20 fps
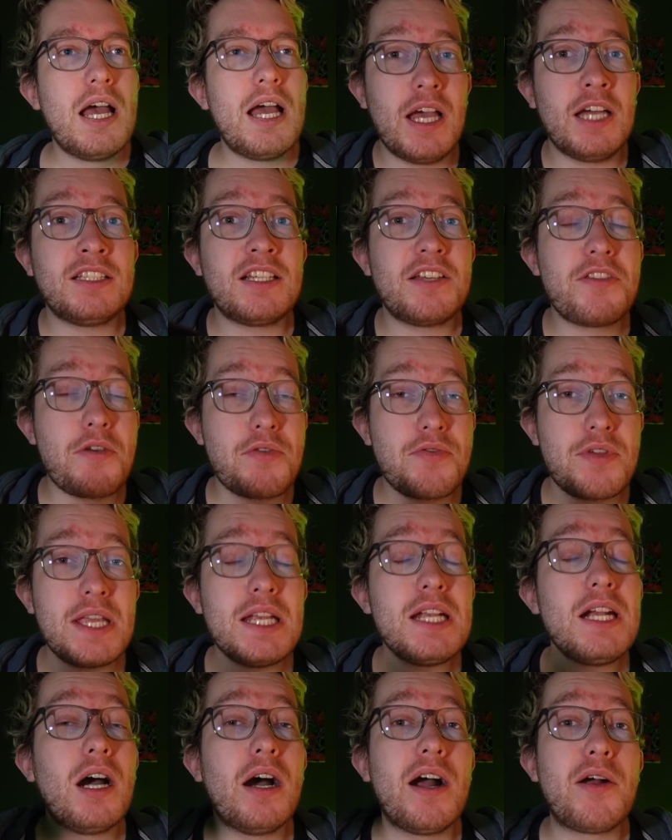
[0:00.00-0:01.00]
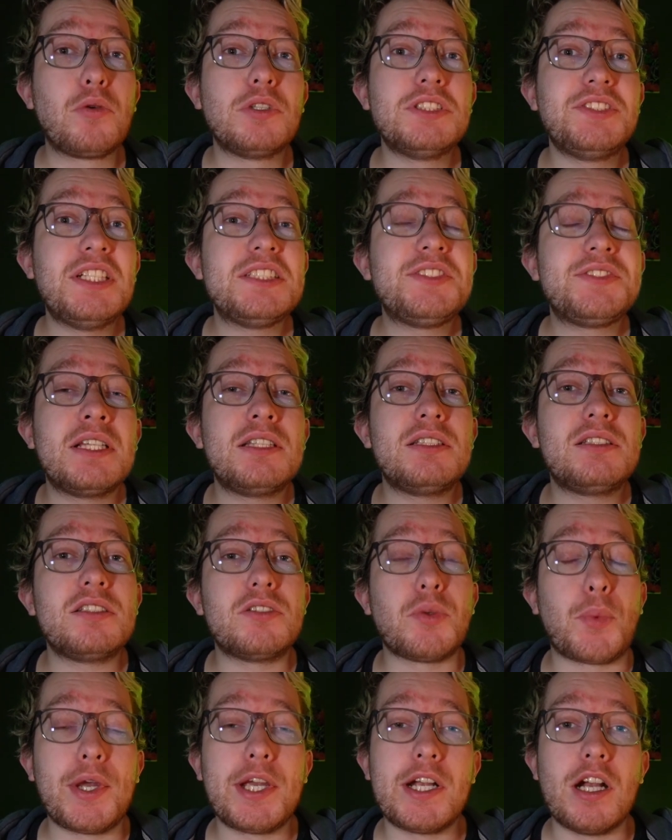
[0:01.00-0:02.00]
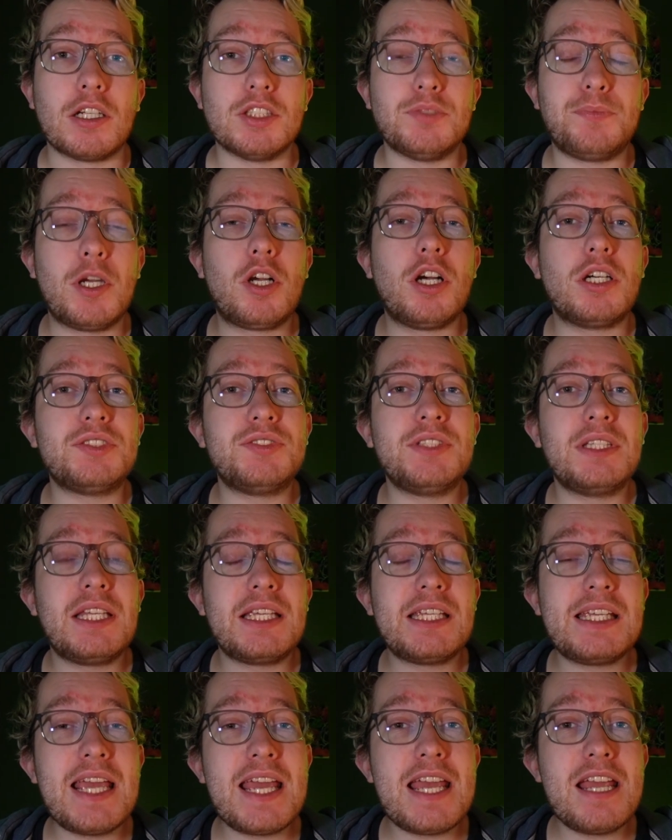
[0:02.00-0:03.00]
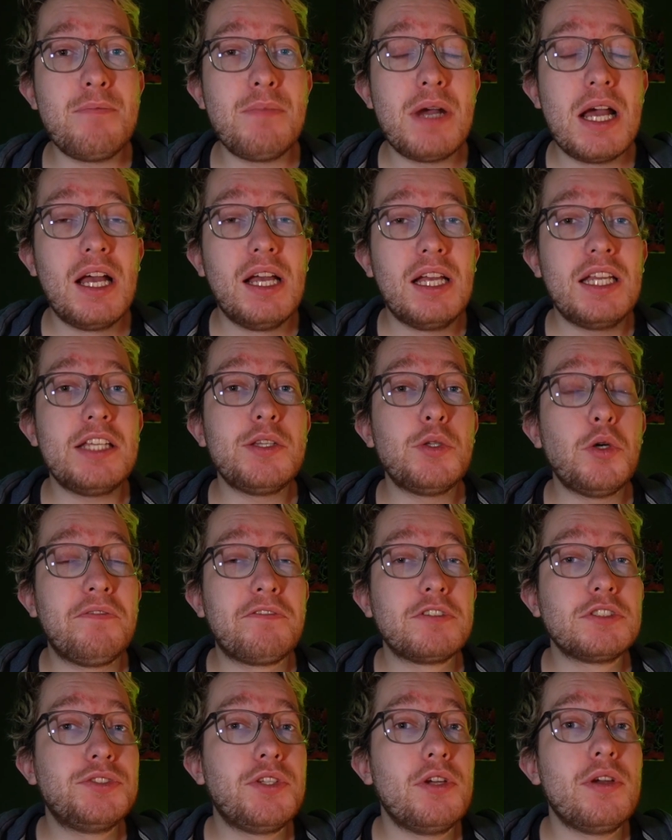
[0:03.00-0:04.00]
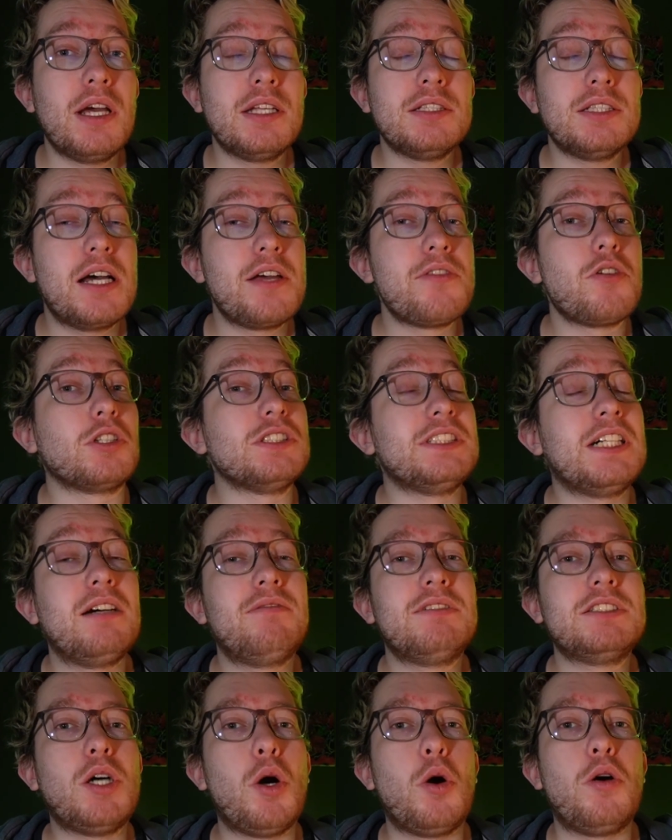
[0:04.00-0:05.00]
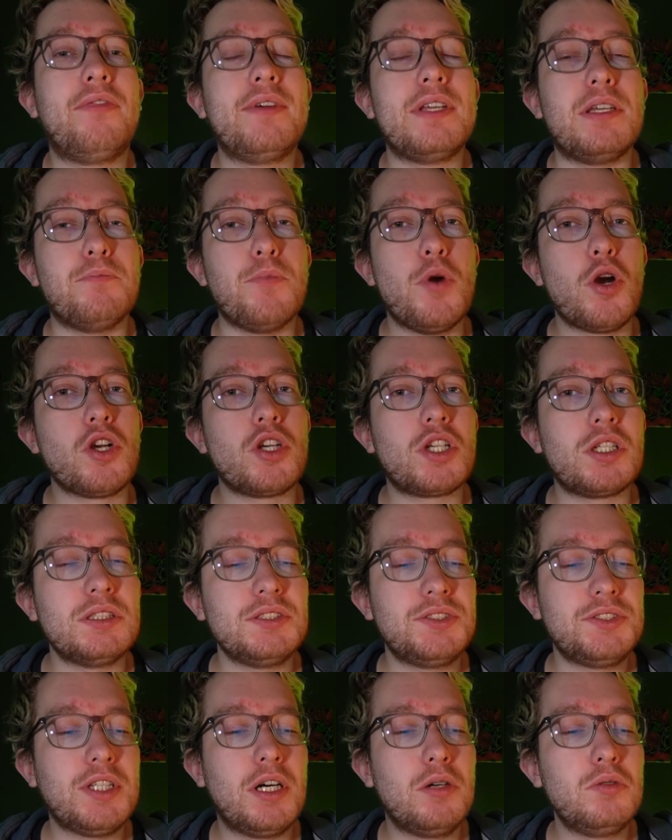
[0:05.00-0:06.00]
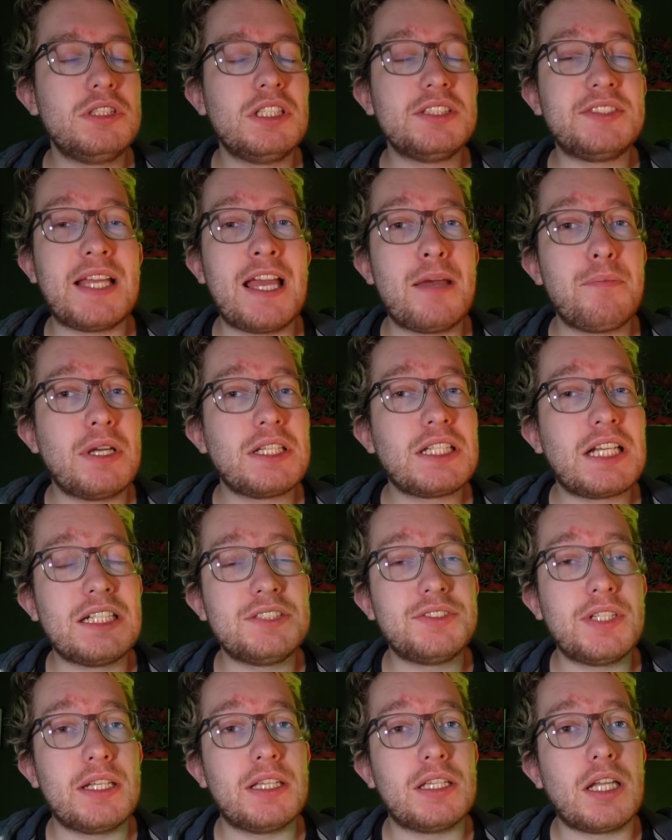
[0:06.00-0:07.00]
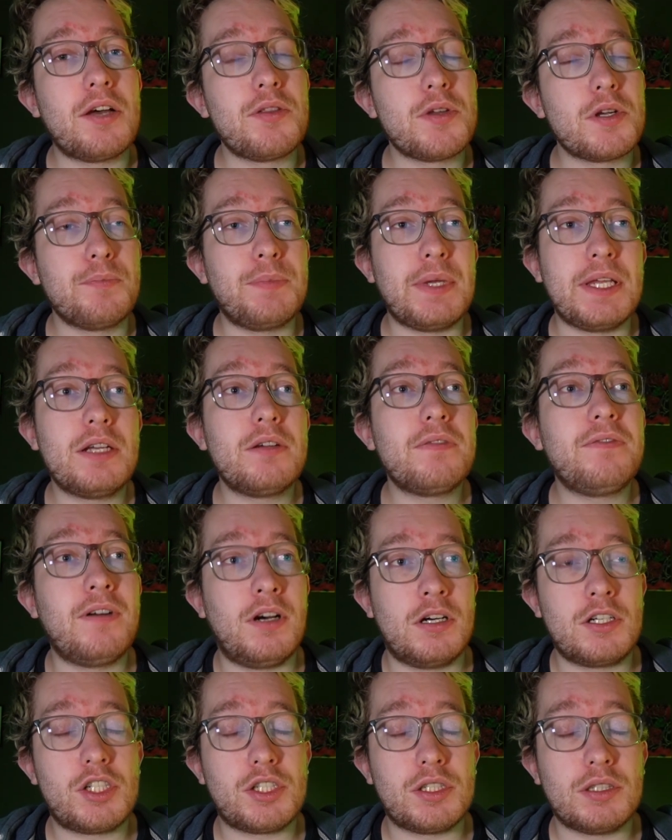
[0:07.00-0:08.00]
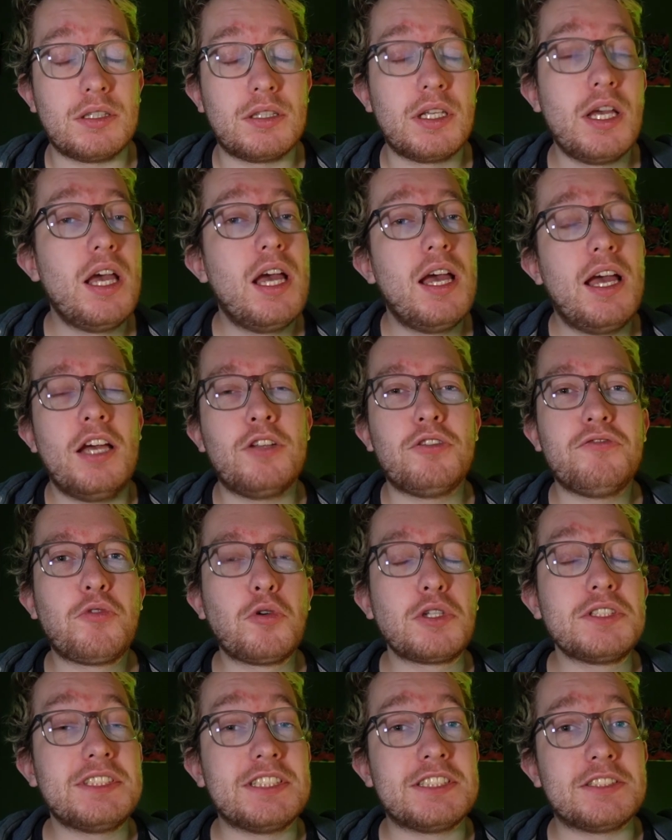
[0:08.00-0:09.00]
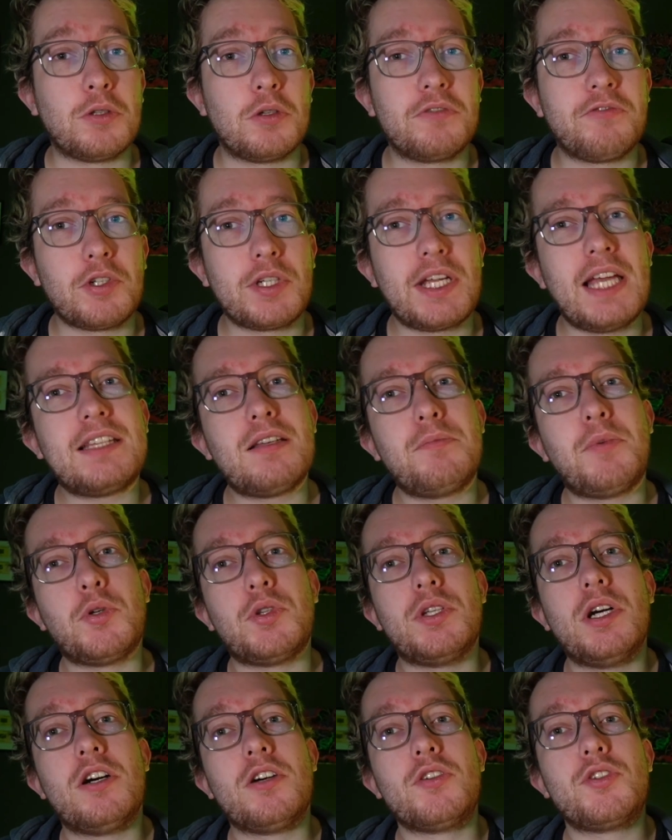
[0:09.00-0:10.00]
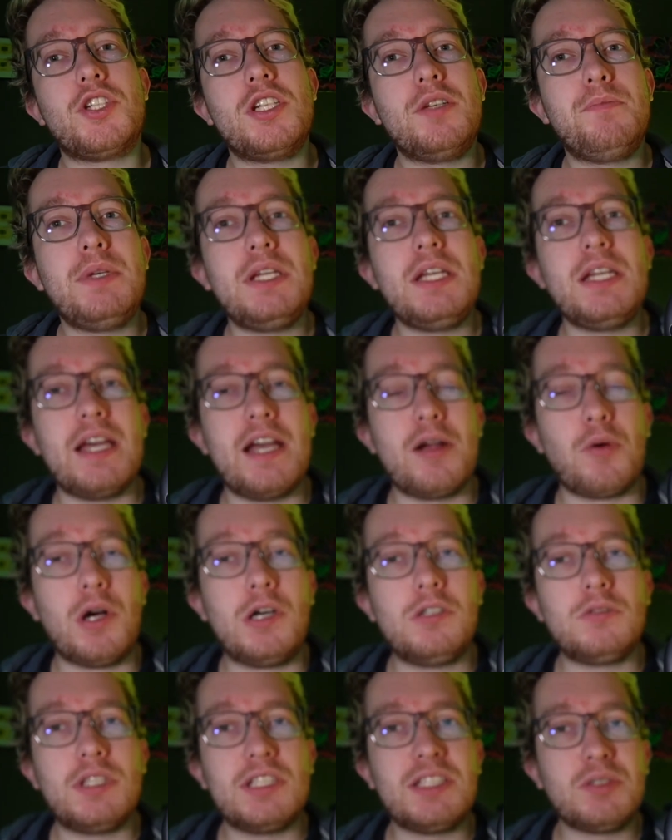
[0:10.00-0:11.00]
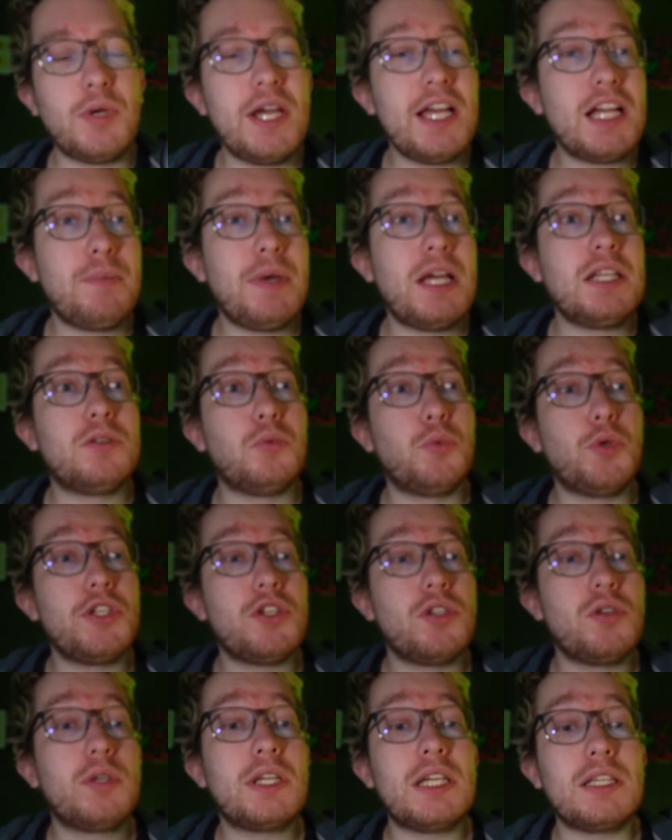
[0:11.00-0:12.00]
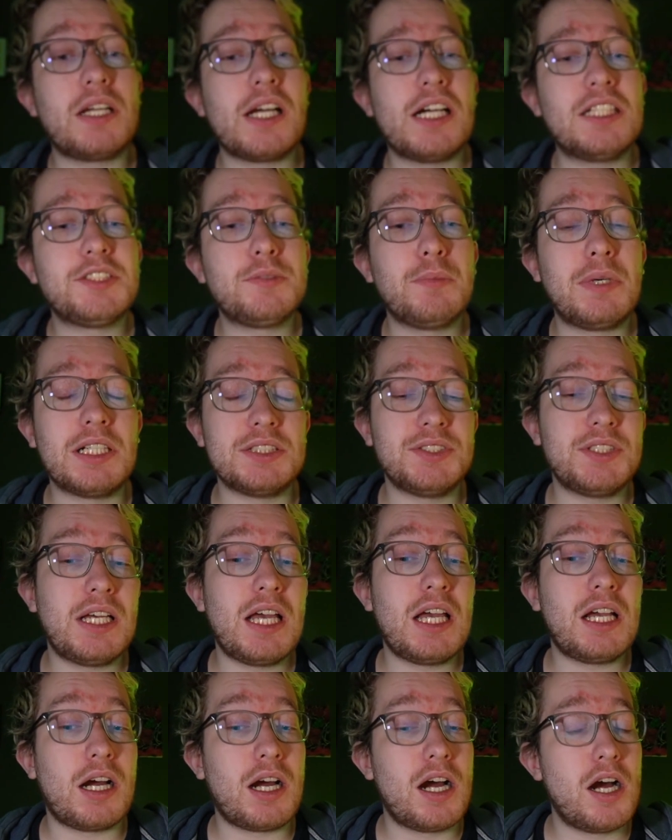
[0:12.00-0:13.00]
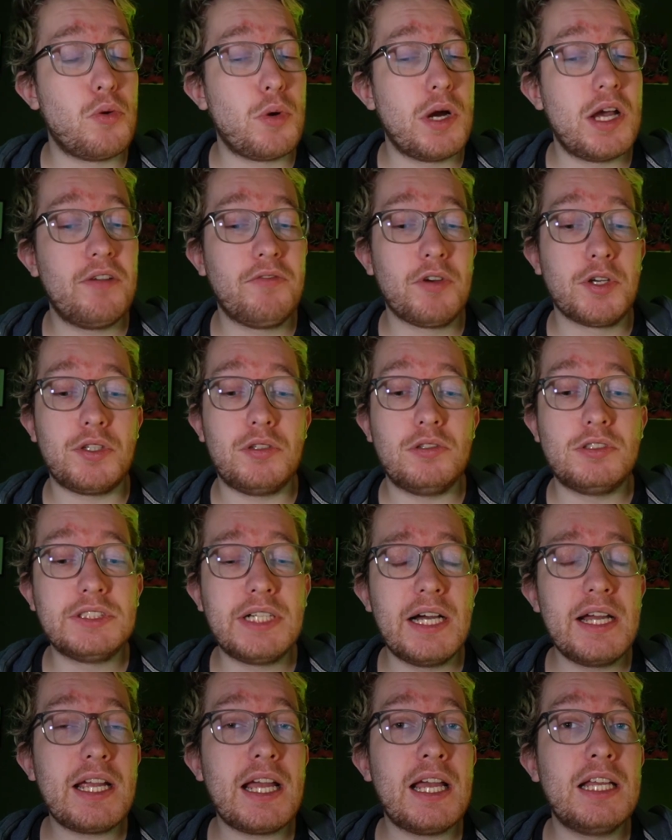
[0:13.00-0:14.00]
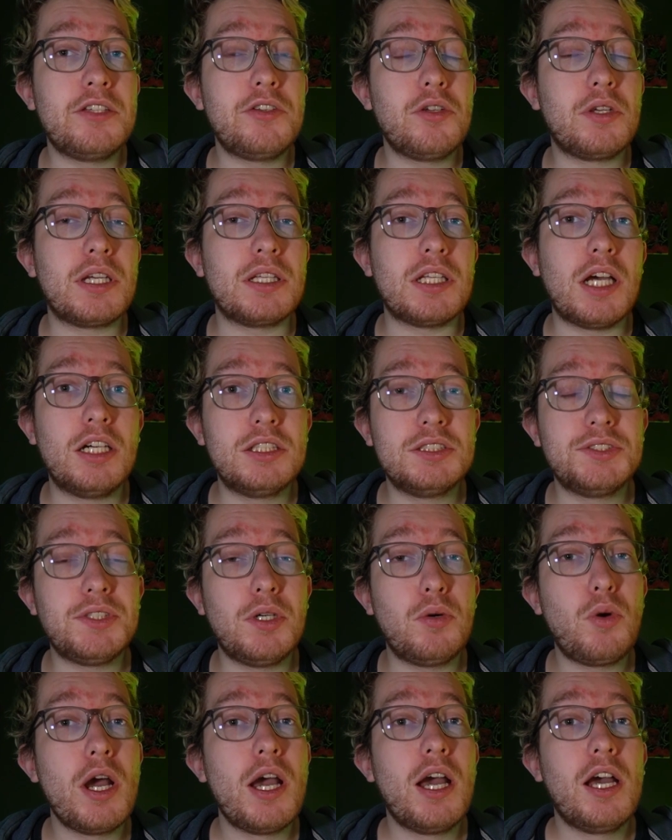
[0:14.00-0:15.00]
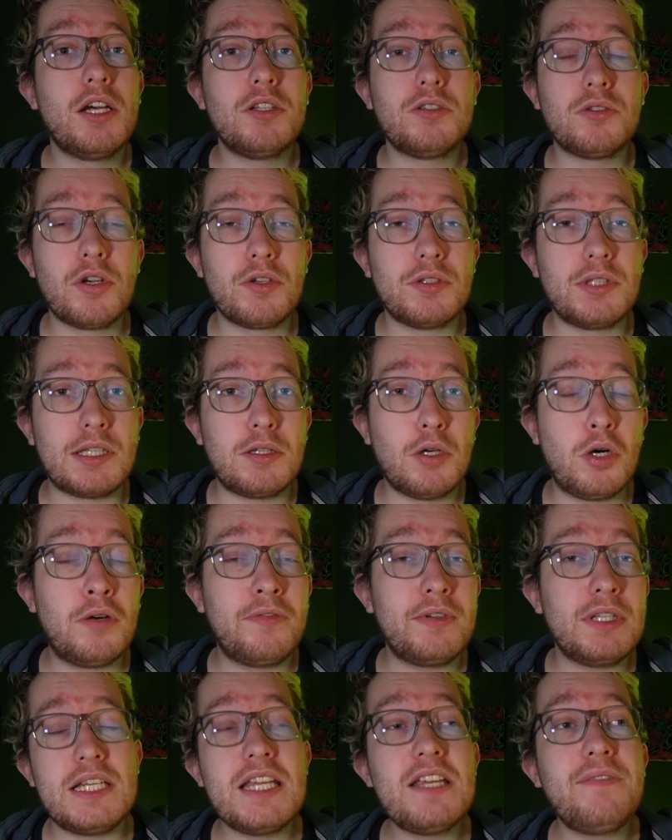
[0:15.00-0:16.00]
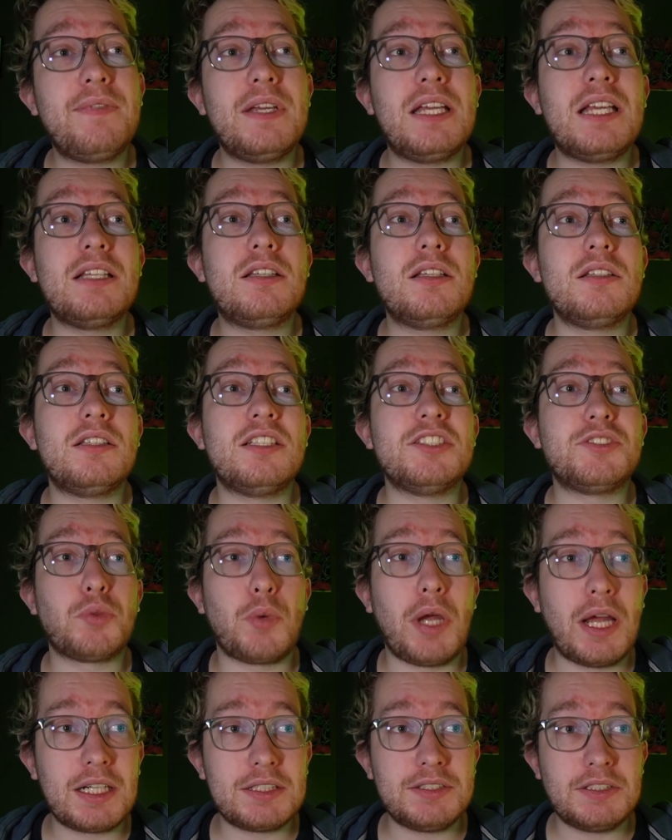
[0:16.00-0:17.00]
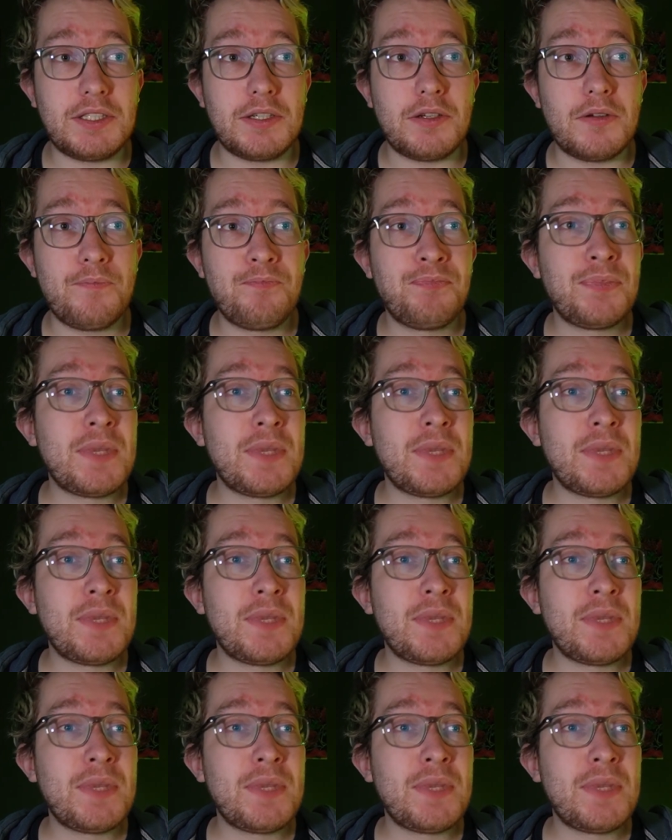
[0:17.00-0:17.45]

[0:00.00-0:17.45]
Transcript: Another thing are resistant triggers, because in the game it offers you another level of immersion, so this gamepad has another big function. And of course, let's not forget about the RGB around the trackpad, which you can customize however you'd like, and you can also turn it off if it distracts you.